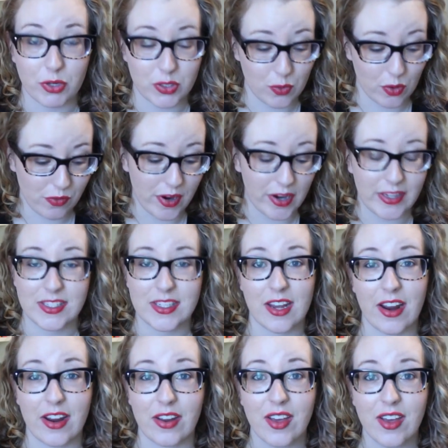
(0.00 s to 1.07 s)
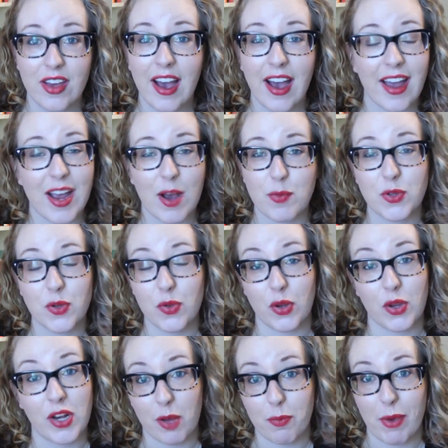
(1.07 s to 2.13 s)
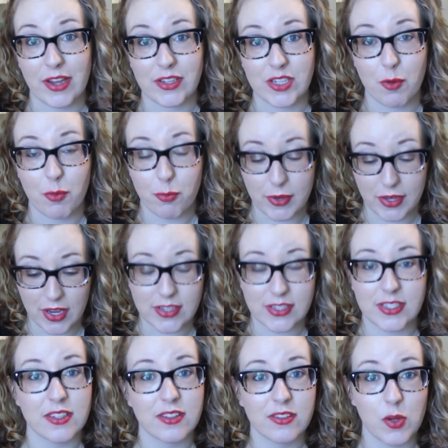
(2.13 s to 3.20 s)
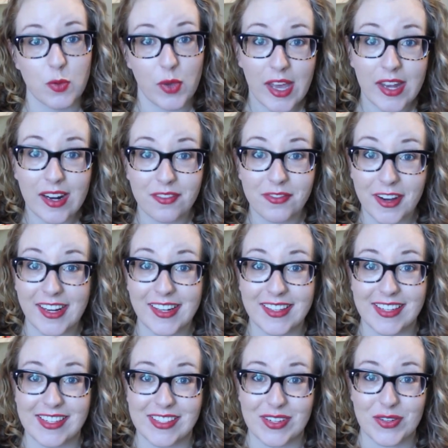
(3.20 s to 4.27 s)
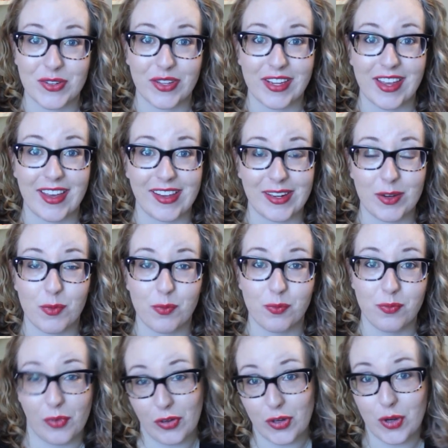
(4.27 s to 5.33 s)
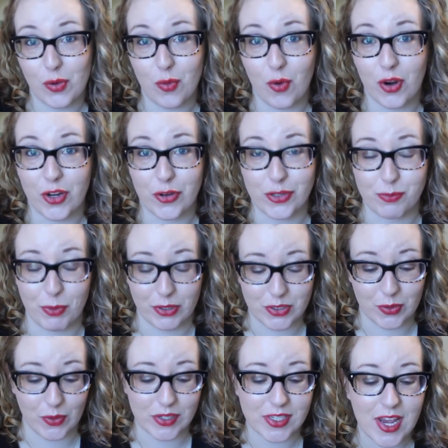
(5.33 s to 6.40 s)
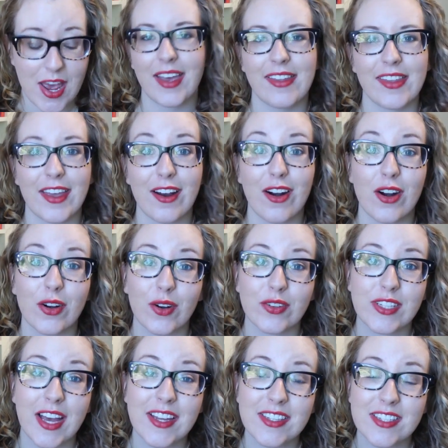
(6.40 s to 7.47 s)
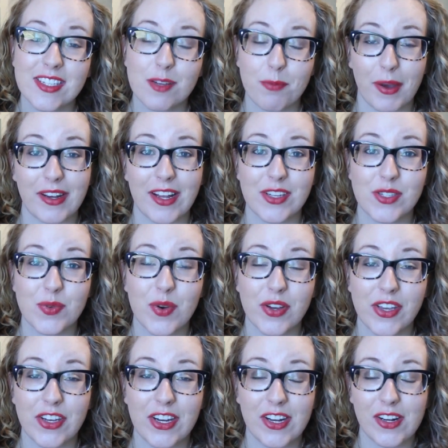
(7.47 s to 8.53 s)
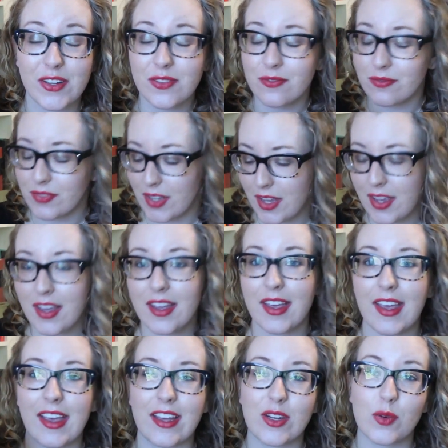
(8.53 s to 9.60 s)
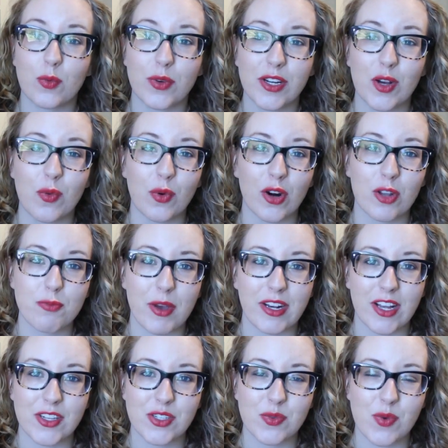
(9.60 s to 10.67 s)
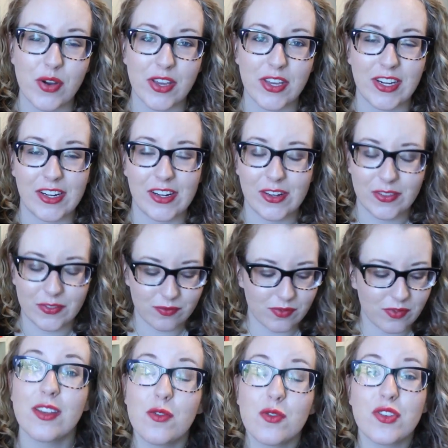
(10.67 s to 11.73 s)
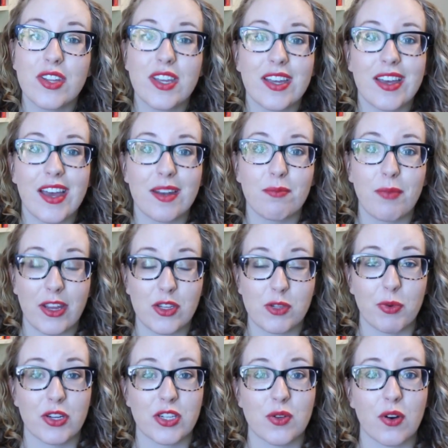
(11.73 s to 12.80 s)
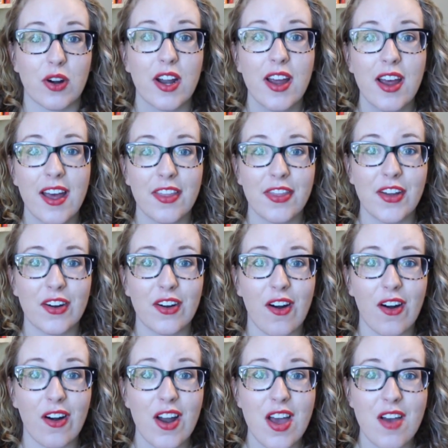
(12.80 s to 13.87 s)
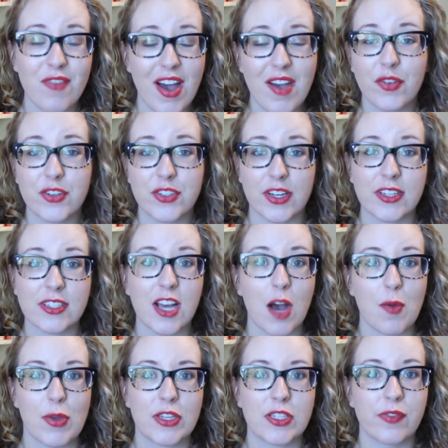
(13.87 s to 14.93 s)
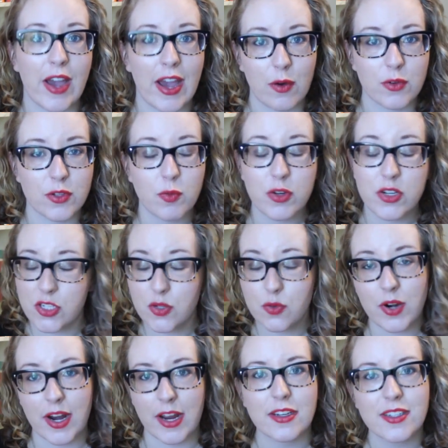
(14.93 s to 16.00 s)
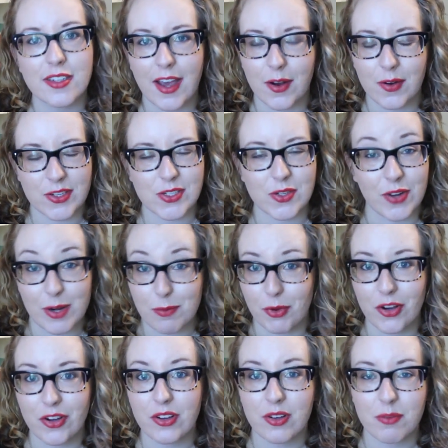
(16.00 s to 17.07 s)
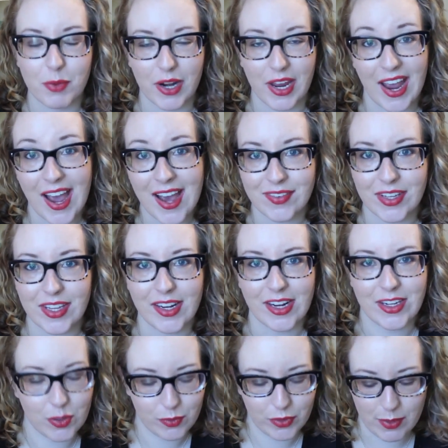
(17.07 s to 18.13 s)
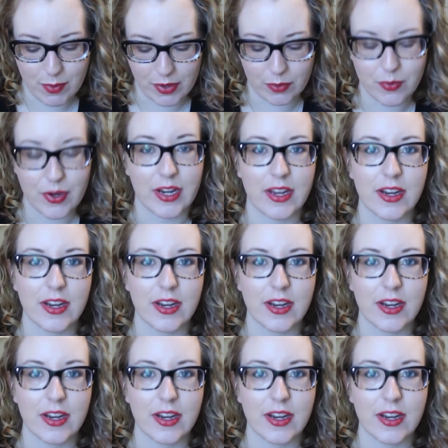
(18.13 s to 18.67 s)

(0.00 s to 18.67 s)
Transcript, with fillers: bookstore finds that I, I absolutely could not pass up because you cannot find these usually in new or used bookstores, and they are Grotesque by Natsuo Kirino and Real World by Natsuo Kirino. Usually at my used bookstore there are five or six copies of Out, which is great. Out is a great book, but I have it and I don't really want to read